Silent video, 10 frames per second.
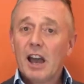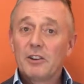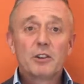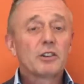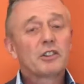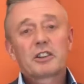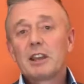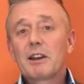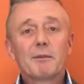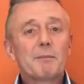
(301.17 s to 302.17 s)
And you can just
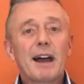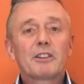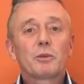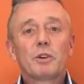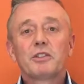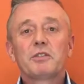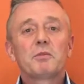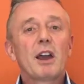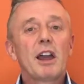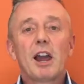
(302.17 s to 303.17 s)
keep coming back to us
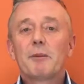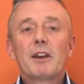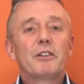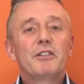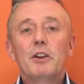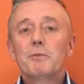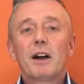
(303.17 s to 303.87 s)
um, every few